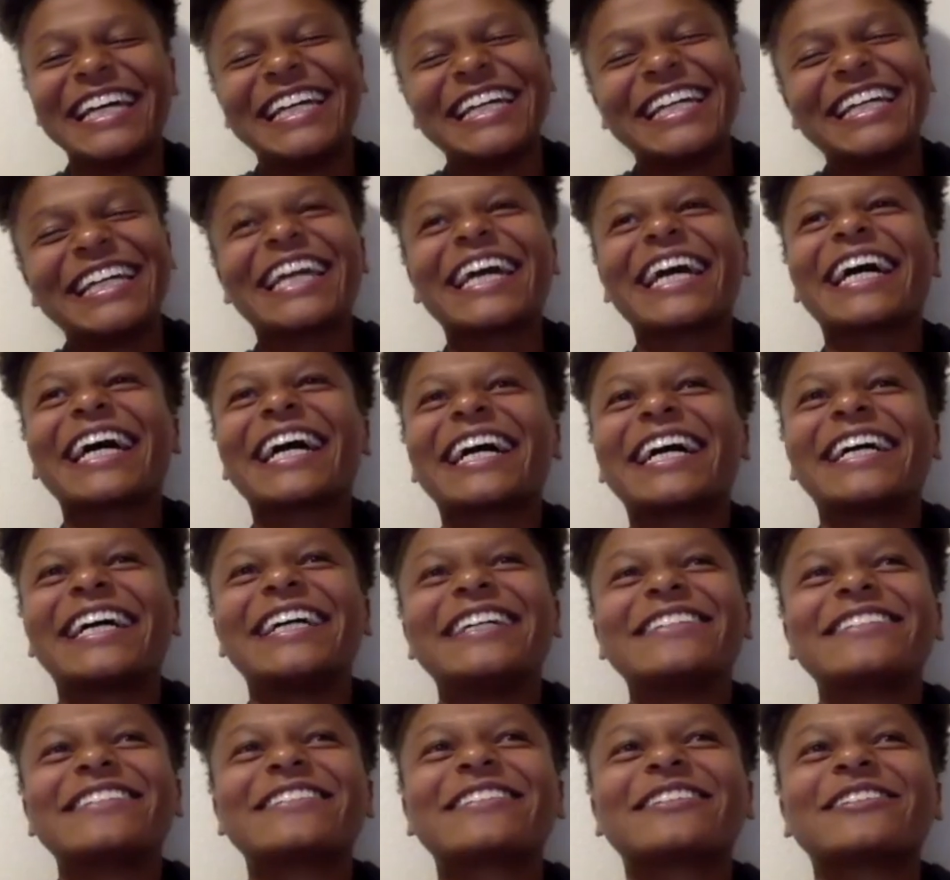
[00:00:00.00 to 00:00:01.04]
Yeah.
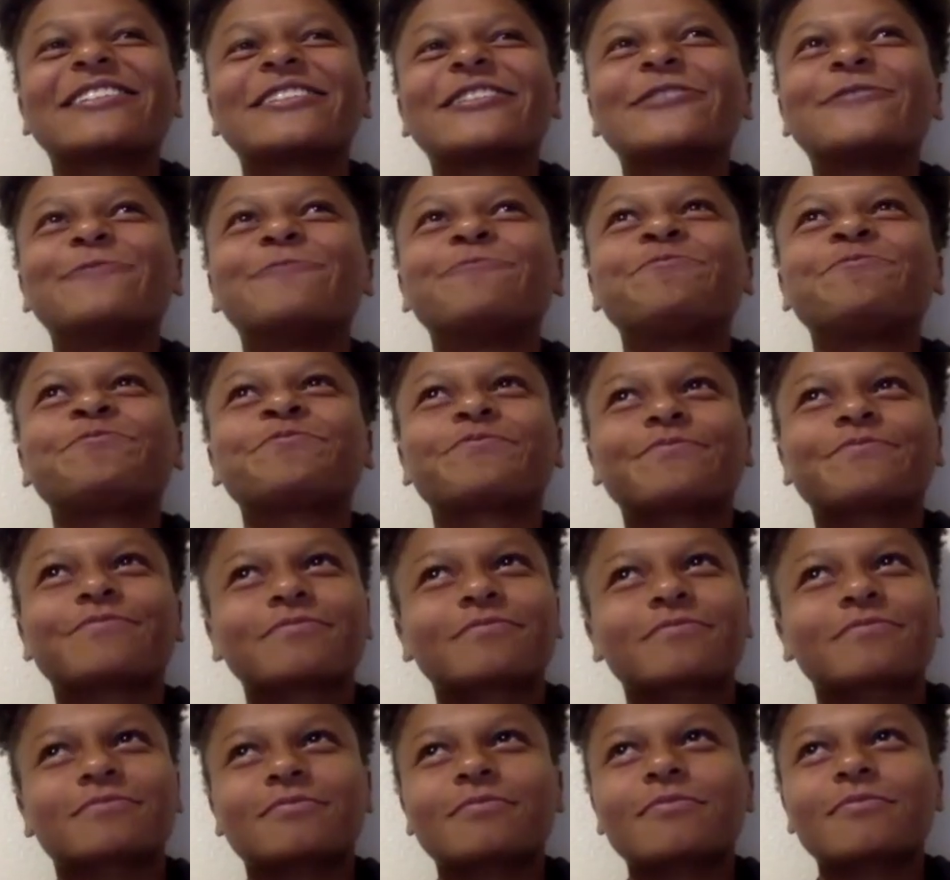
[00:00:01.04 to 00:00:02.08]
And so
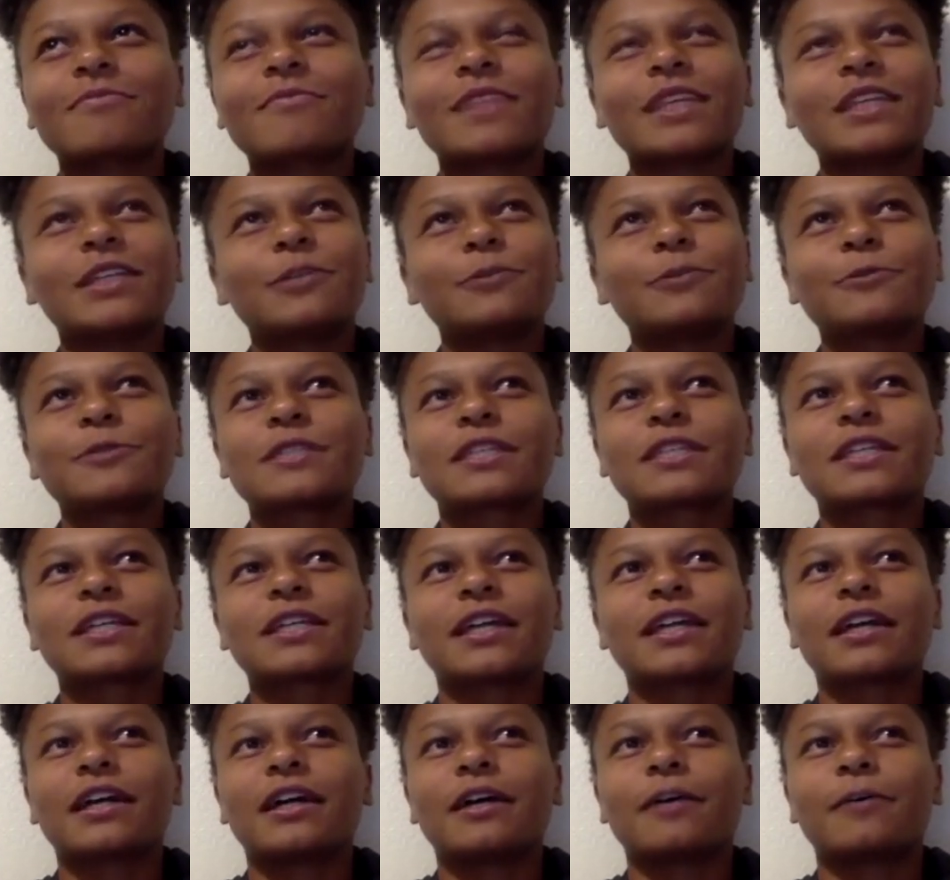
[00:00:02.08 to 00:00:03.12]
it was like,
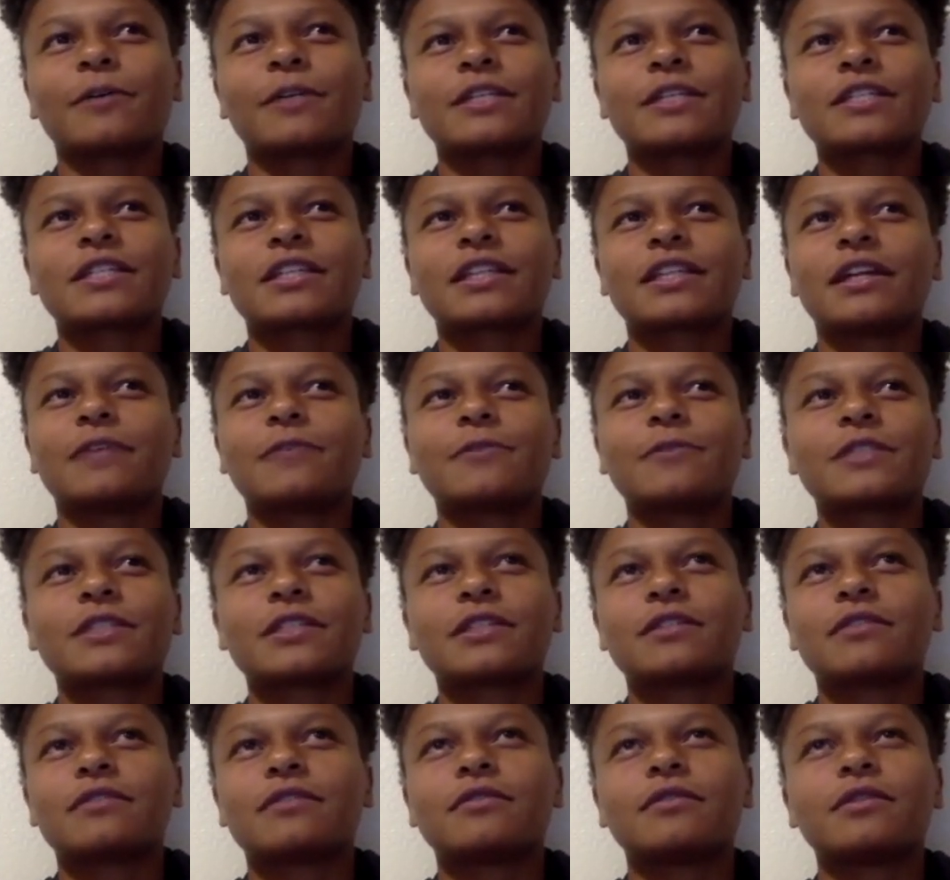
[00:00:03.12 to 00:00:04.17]
I want to say that was
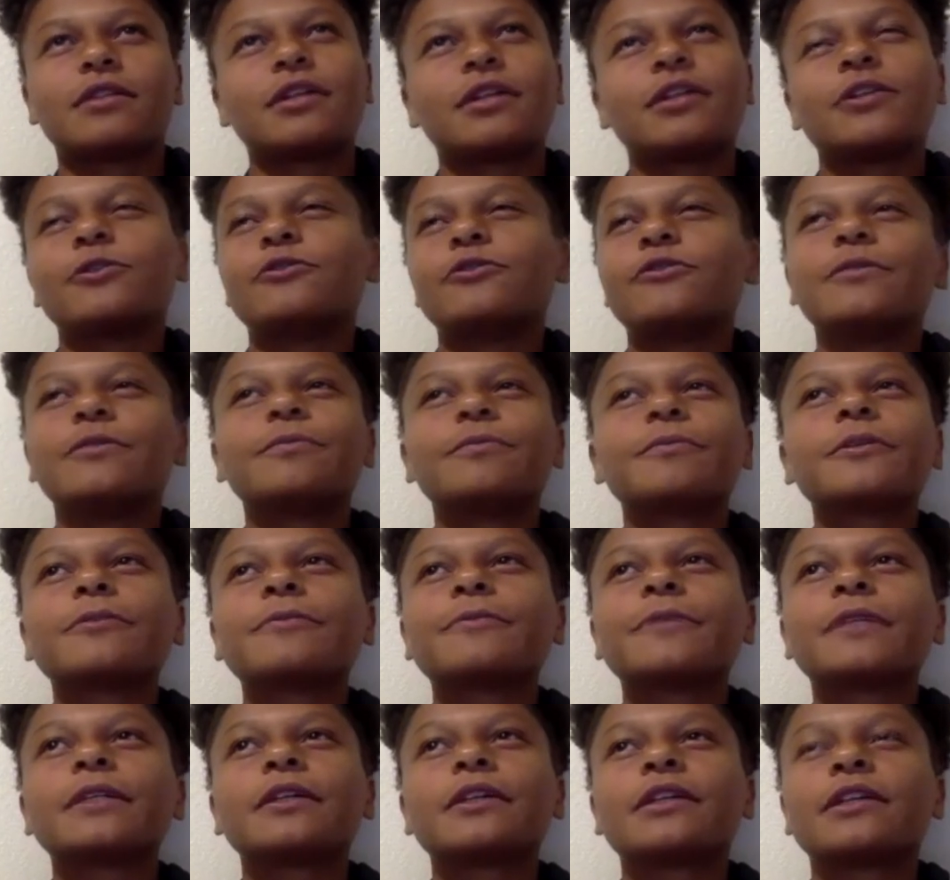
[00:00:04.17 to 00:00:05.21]
in November,
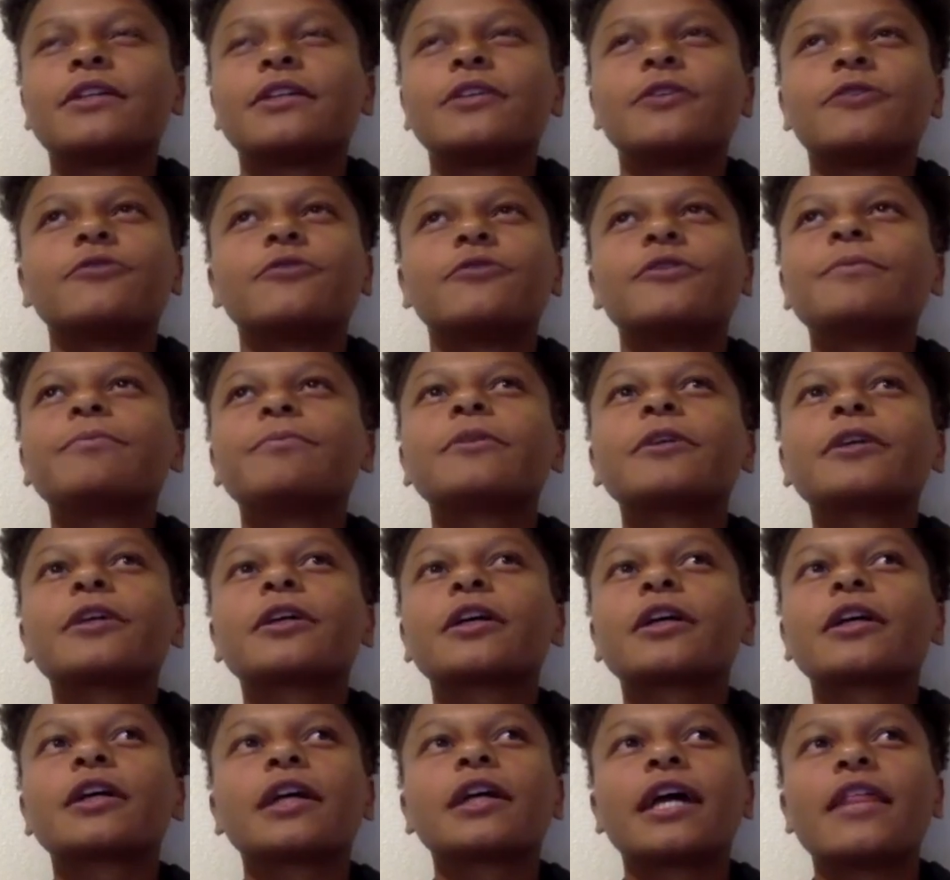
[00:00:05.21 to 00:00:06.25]

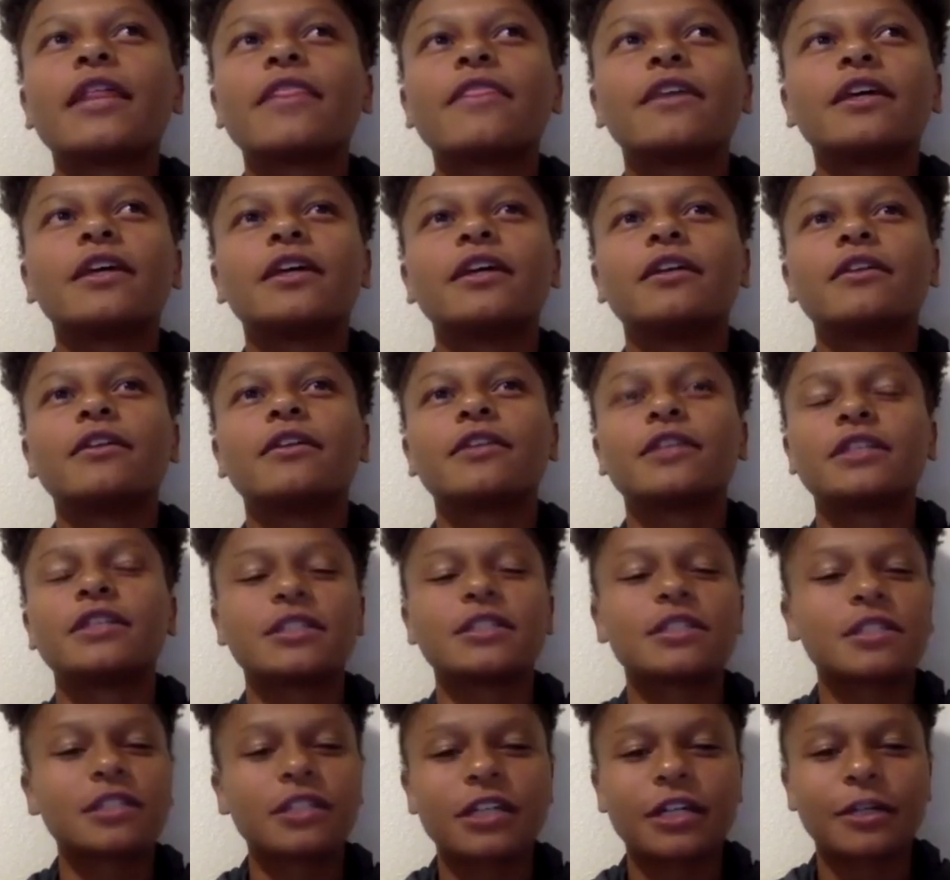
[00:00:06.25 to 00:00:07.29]
and then the
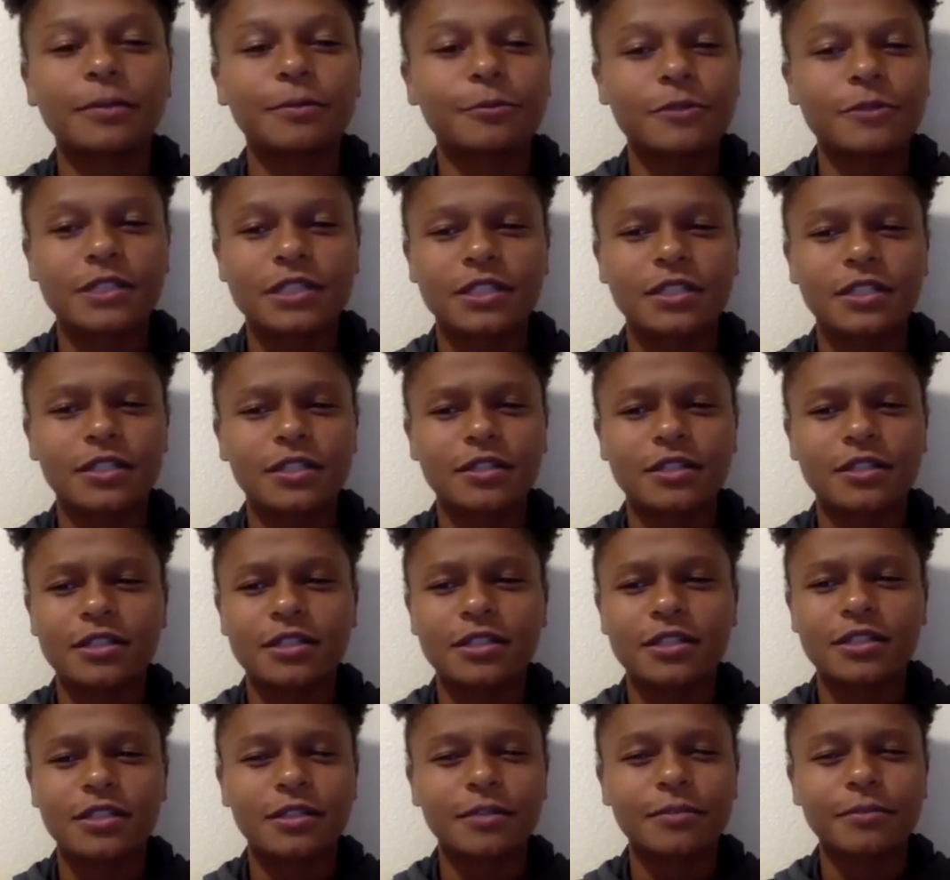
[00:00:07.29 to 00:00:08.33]
Disney Cup was in
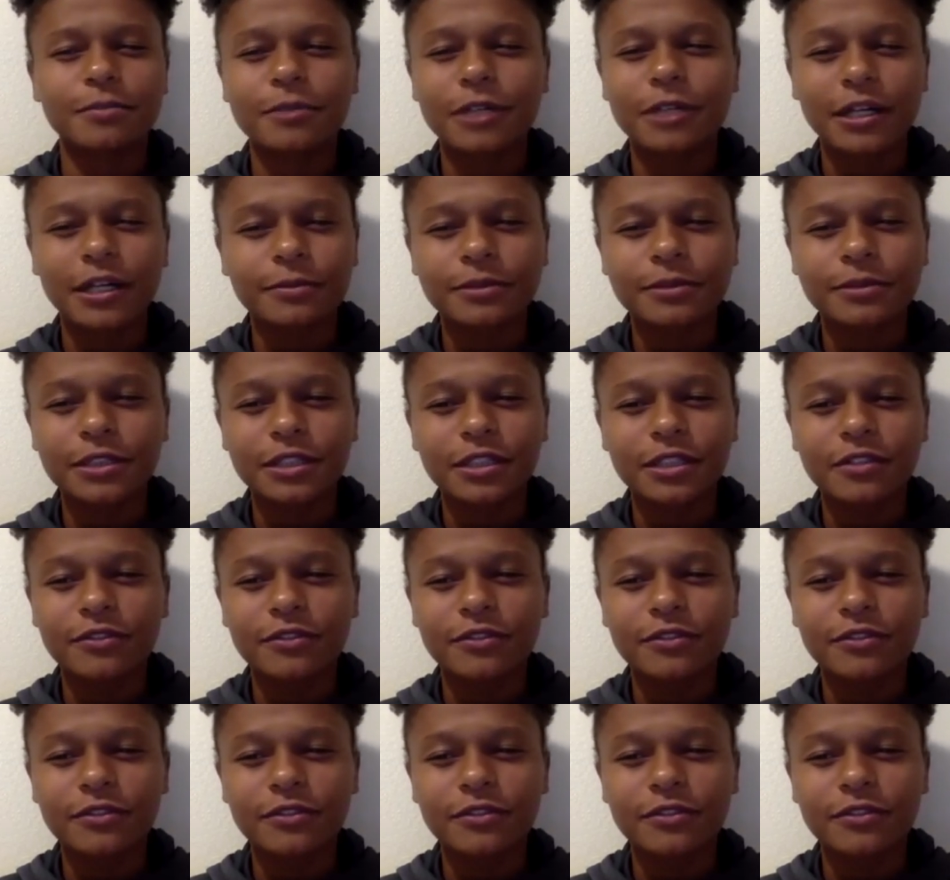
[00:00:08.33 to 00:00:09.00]
December, I believe.